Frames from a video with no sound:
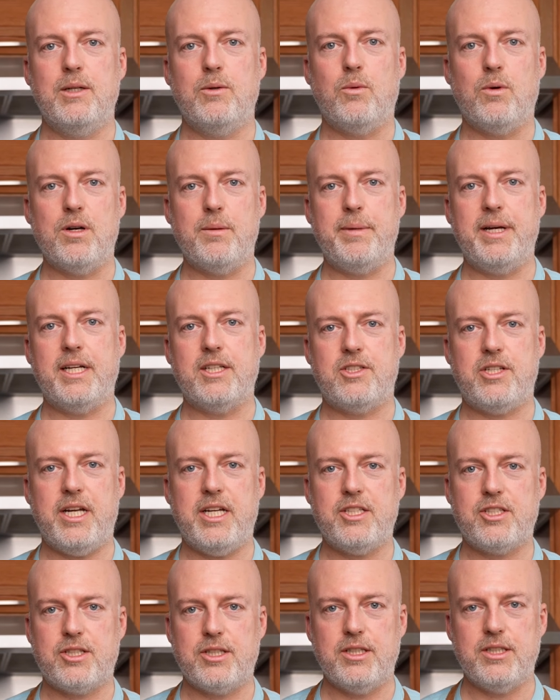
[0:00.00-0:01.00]
want to make it
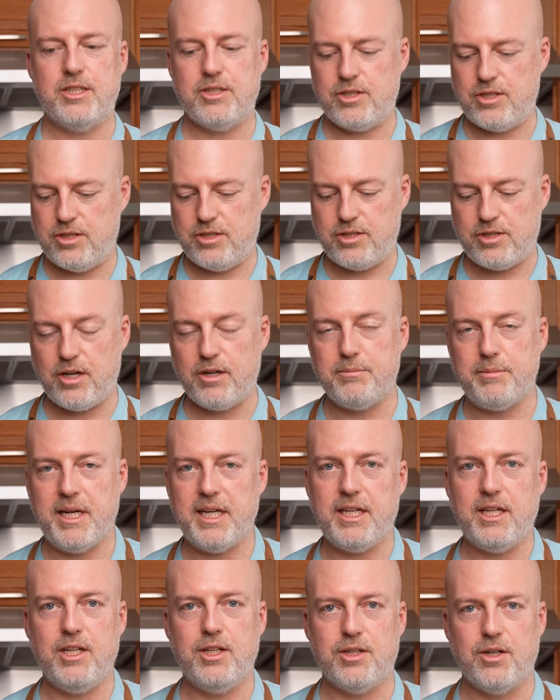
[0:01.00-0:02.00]
taste good is to start
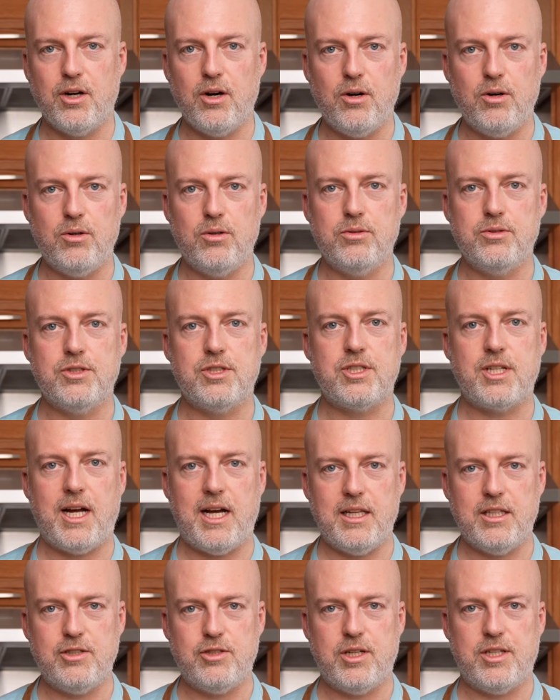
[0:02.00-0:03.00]
making your own
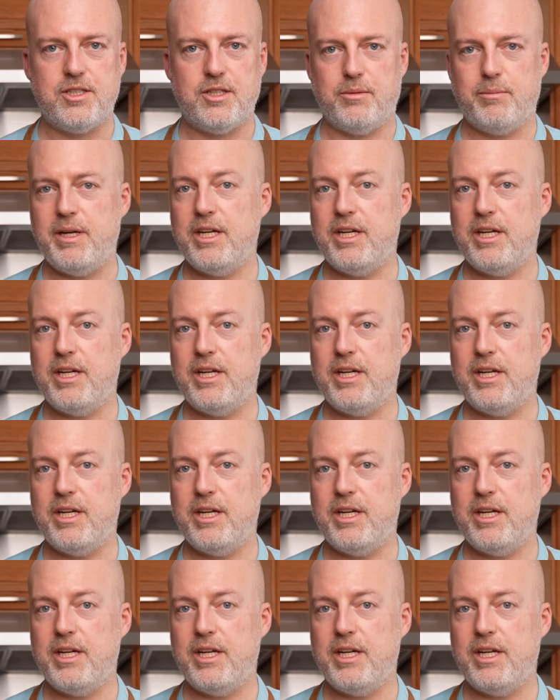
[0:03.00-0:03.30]
salad dressing,